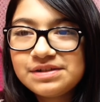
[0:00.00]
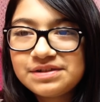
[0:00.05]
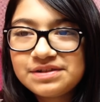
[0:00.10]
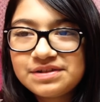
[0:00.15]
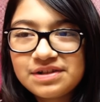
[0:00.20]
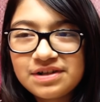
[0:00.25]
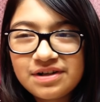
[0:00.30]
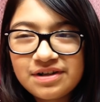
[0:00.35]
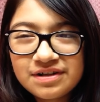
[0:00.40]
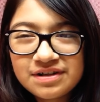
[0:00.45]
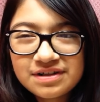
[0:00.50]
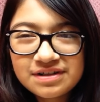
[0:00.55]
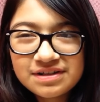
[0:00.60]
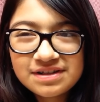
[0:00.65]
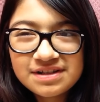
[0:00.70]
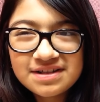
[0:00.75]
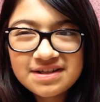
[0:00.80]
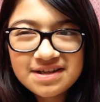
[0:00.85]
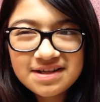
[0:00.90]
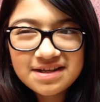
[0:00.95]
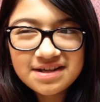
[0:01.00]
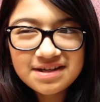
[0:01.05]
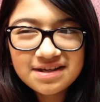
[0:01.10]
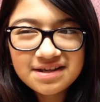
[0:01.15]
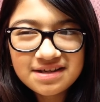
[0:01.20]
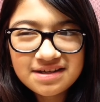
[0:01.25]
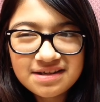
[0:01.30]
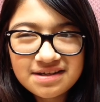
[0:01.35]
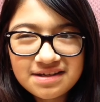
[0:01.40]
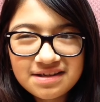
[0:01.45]
talk today
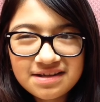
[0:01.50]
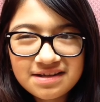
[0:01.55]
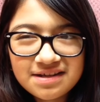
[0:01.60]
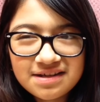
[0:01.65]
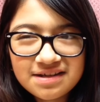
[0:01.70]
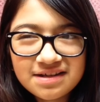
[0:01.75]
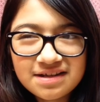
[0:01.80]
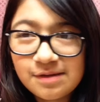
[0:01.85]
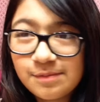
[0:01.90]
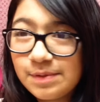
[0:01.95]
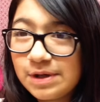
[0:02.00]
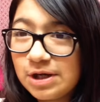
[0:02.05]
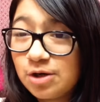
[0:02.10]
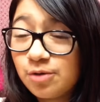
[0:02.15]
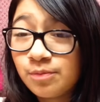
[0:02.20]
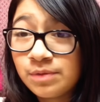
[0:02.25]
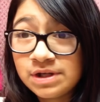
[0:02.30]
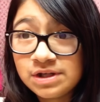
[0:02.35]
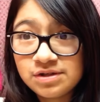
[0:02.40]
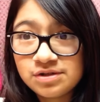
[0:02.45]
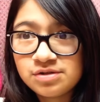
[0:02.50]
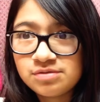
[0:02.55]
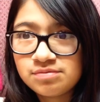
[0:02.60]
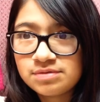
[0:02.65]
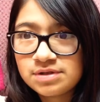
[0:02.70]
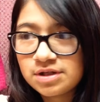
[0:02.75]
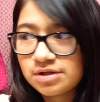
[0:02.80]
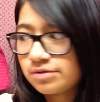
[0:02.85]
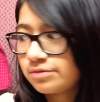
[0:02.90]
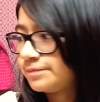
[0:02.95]
about my YouTube
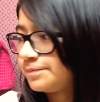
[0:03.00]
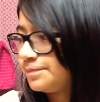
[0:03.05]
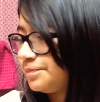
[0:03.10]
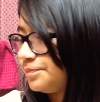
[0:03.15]
channel.